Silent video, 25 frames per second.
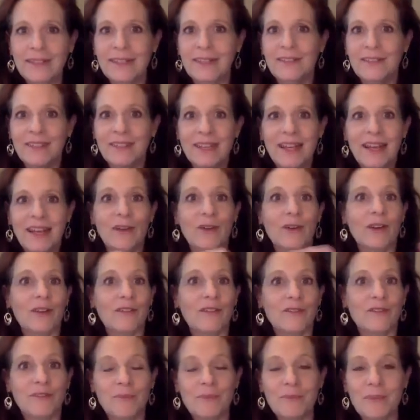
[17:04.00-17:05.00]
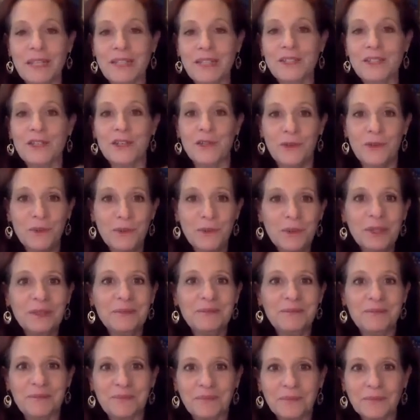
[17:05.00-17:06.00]
the era of Me Too,
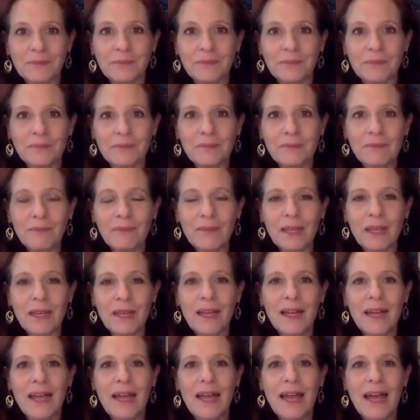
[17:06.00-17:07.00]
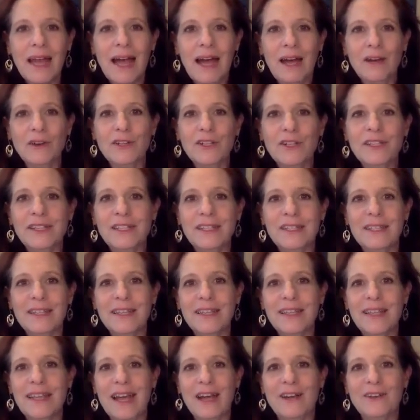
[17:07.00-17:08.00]
how does
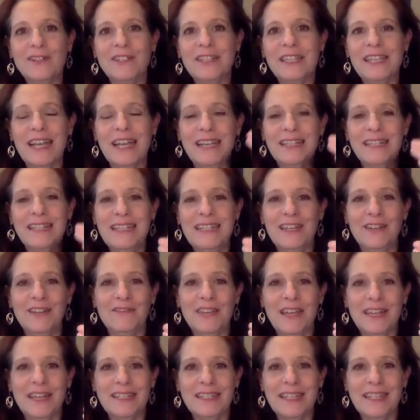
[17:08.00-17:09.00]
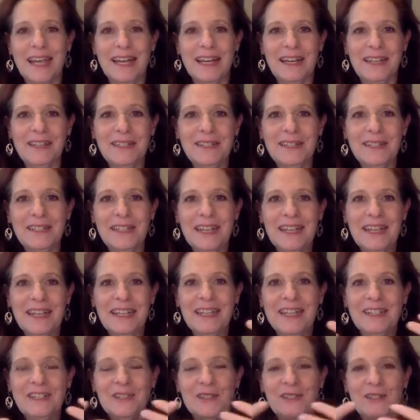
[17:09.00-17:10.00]
the idea of yes and
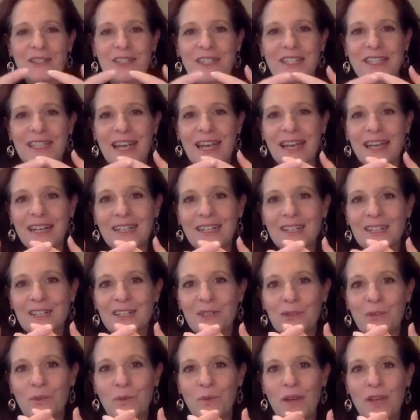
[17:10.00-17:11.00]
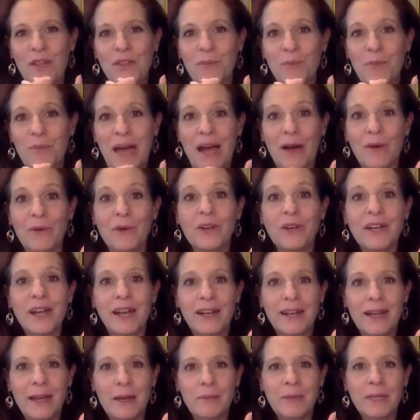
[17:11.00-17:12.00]
intersect with power
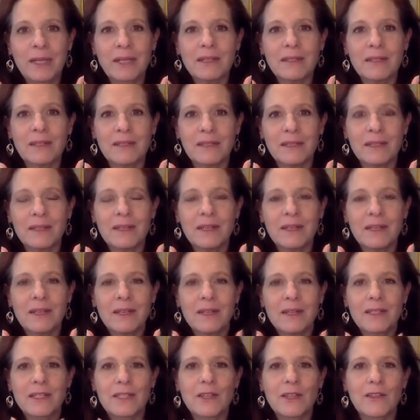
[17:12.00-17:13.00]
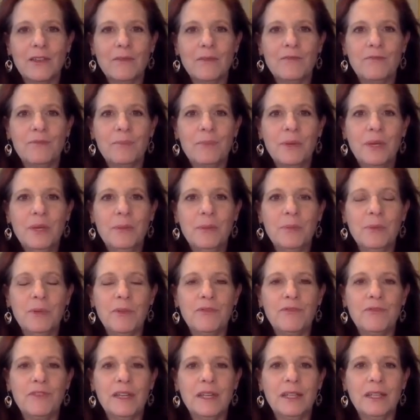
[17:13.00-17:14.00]
dynamics so that people
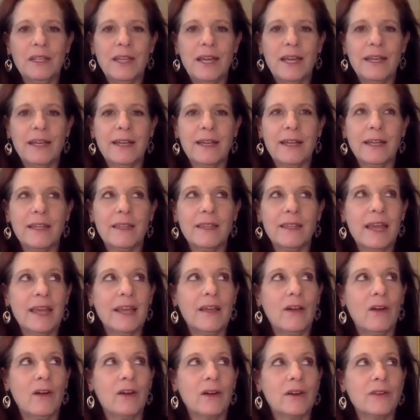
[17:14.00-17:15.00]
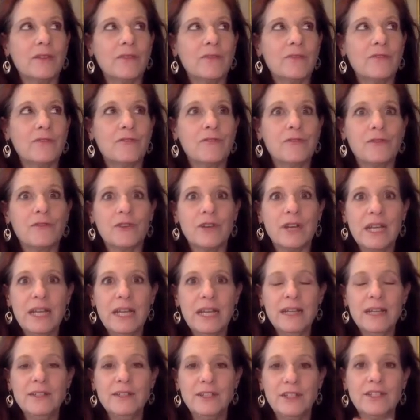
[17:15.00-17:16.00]
feel like they aren't
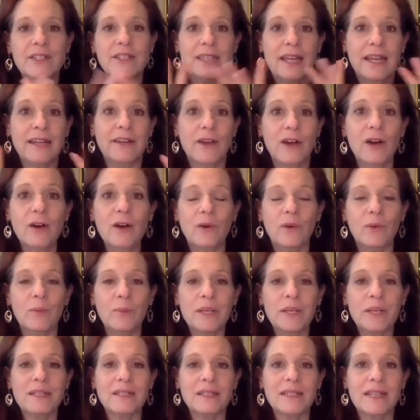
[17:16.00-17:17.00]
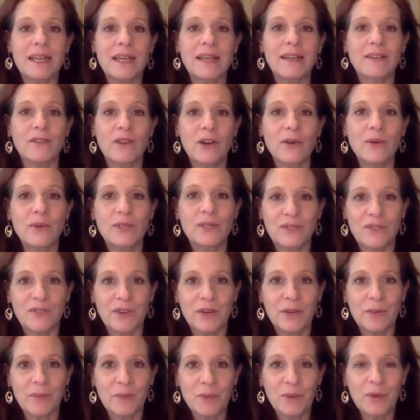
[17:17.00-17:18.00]
free to say no? Because saying no is
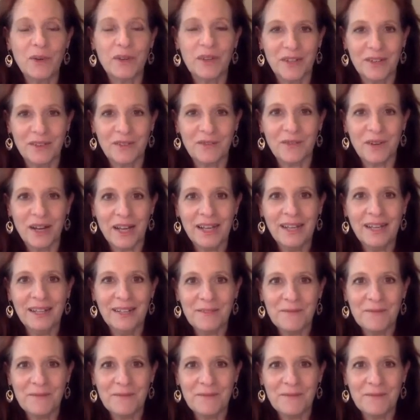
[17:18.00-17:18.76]
very important, right?